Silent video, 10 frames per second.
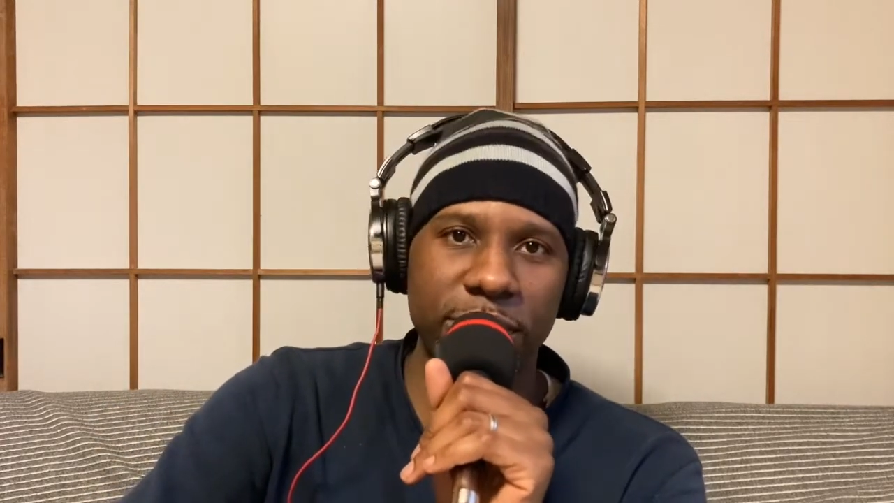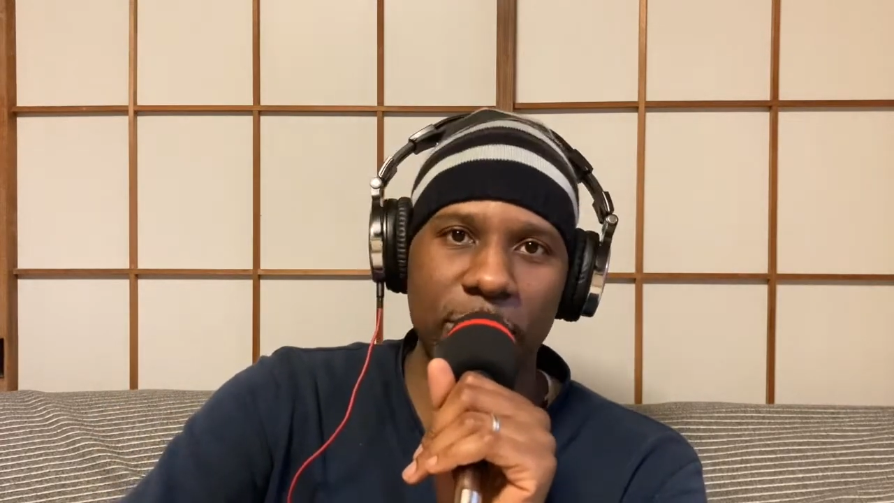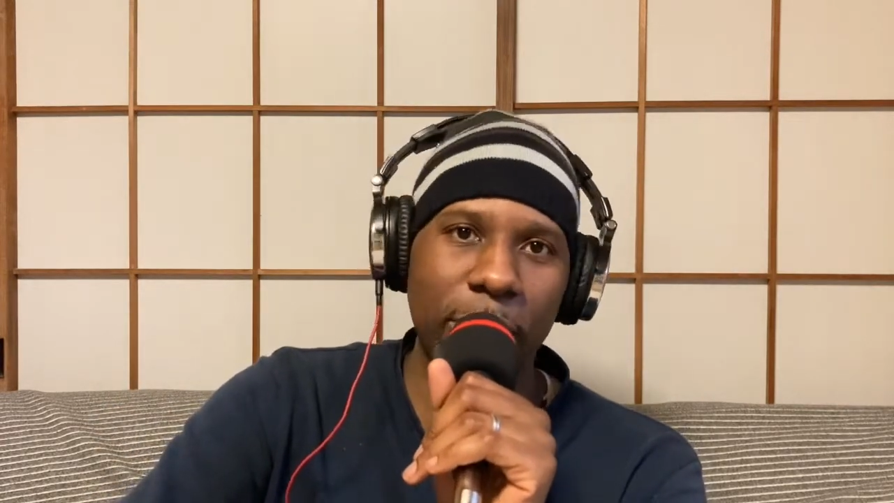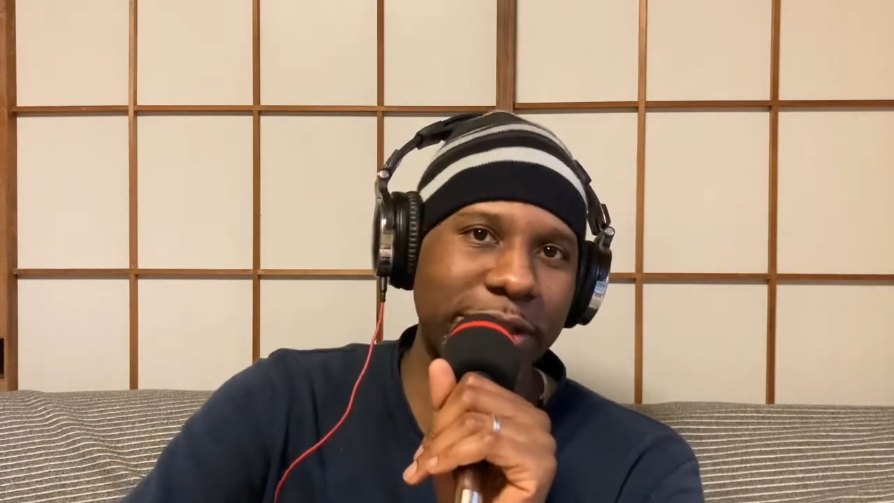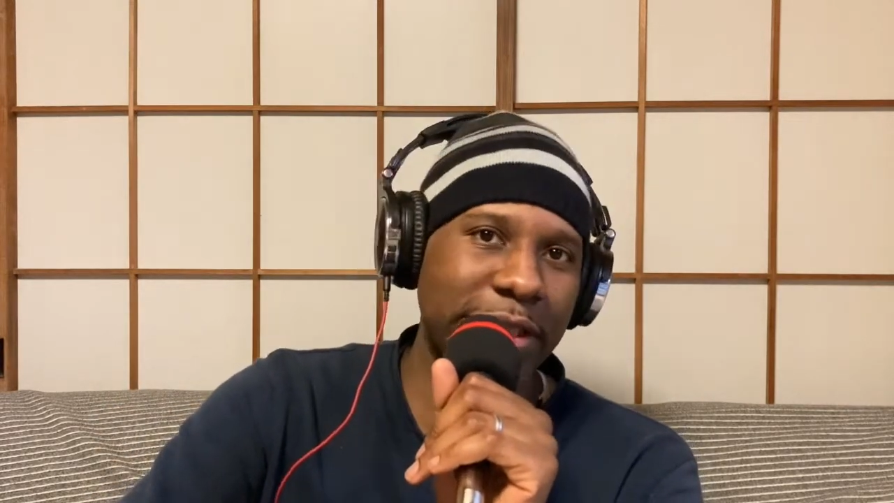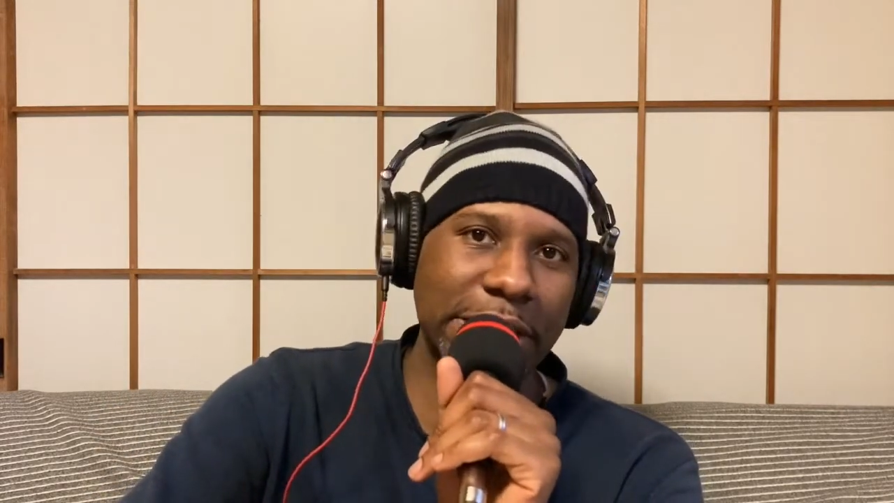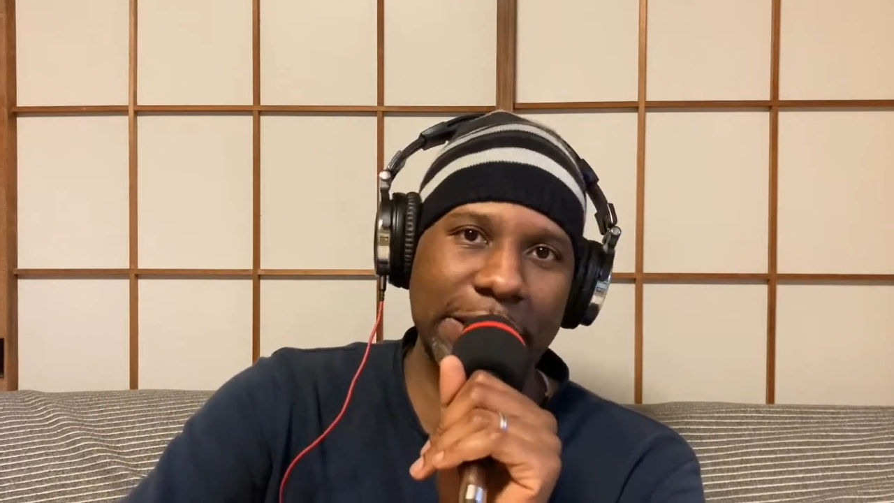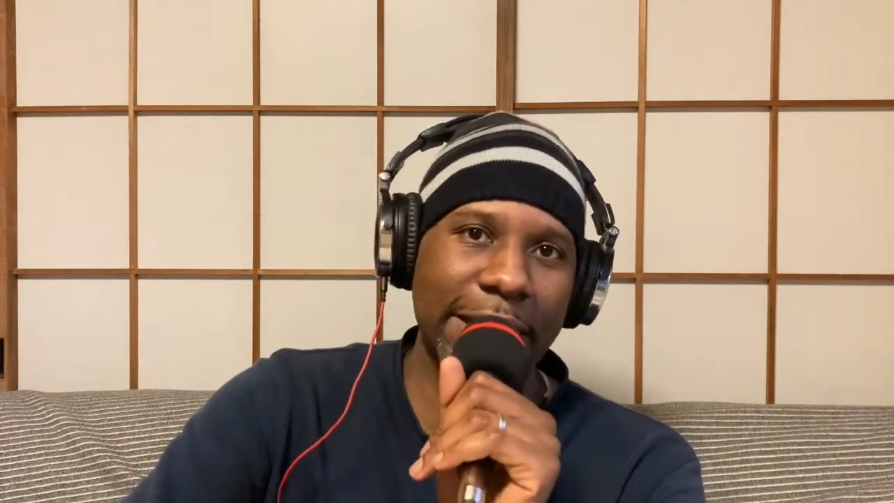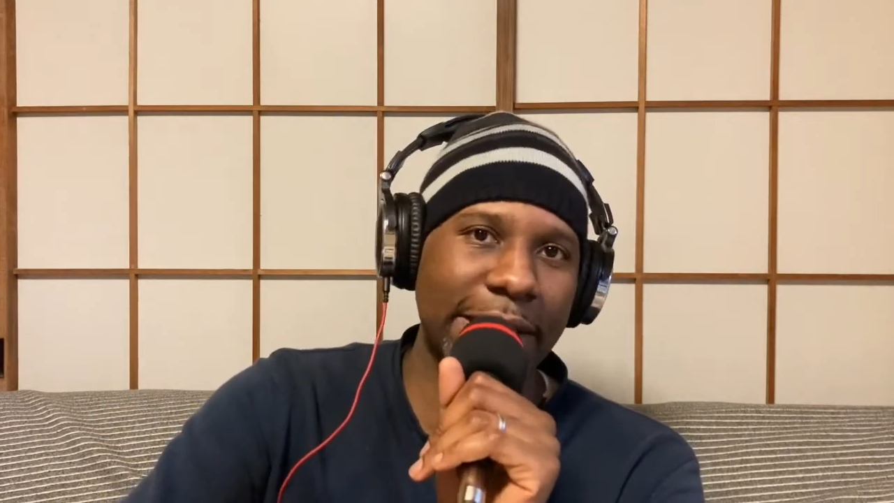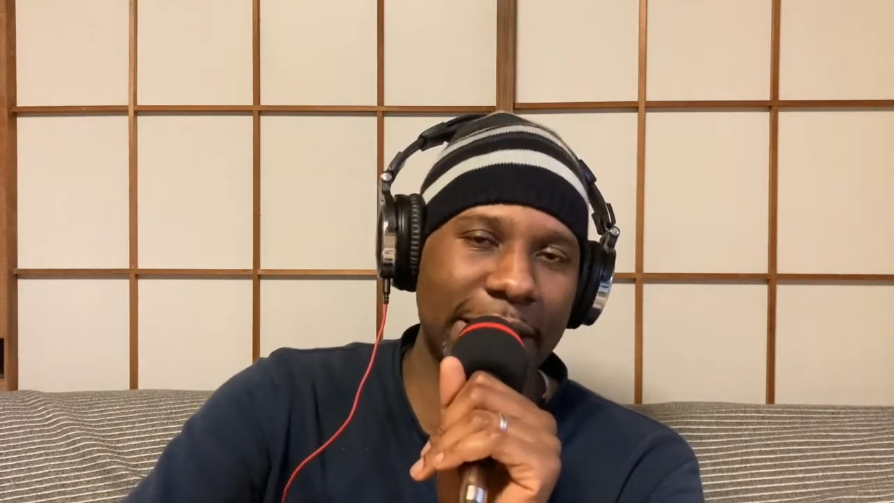sauces
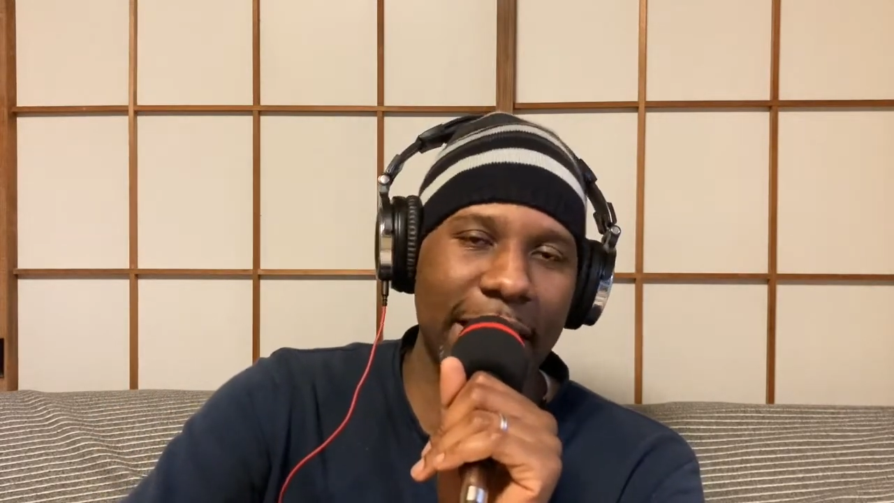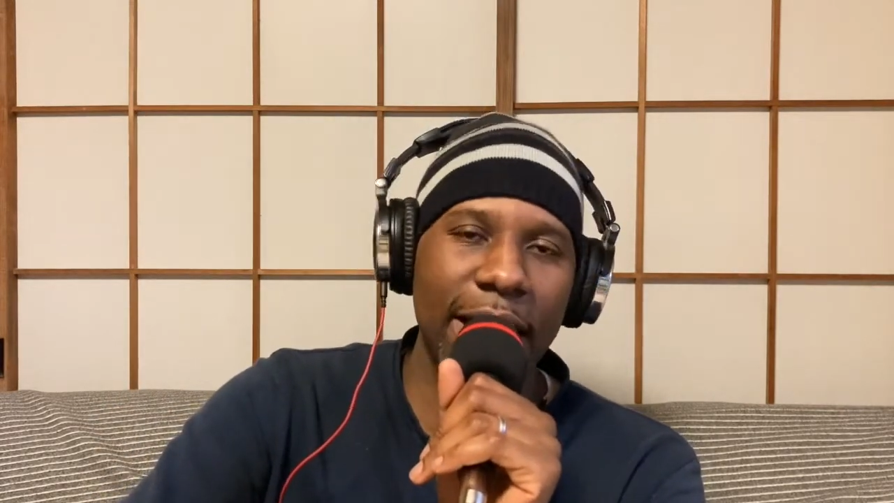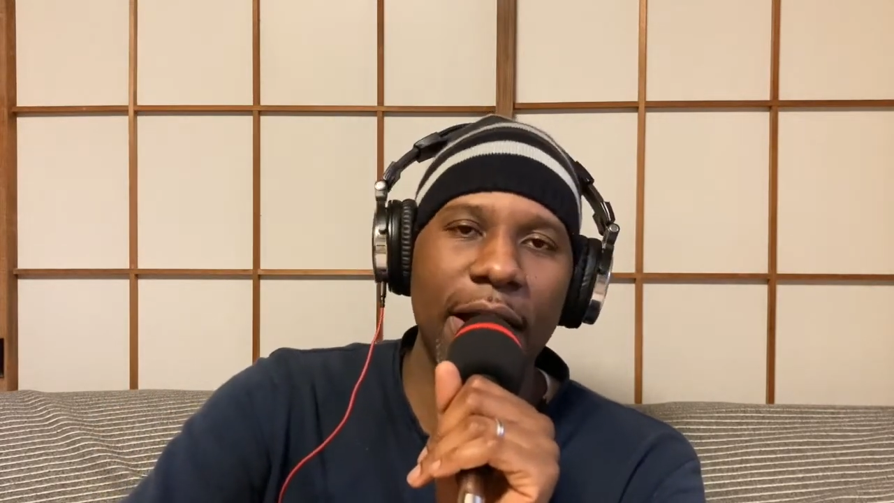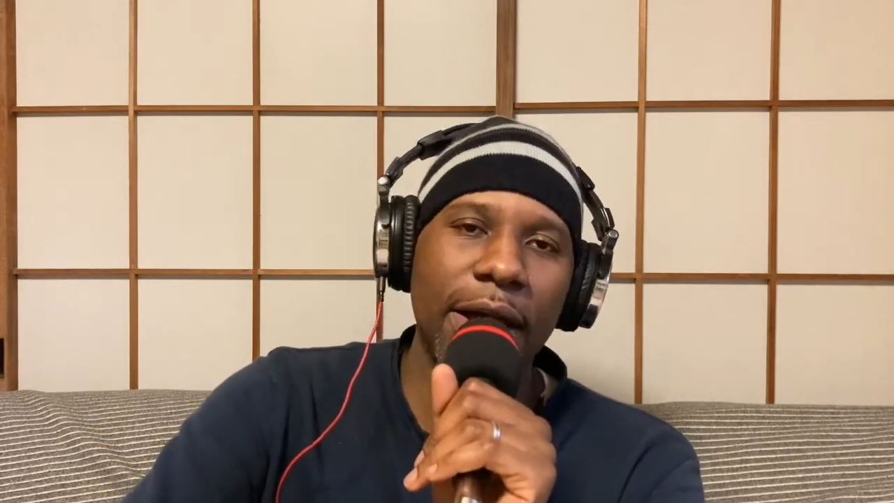like that.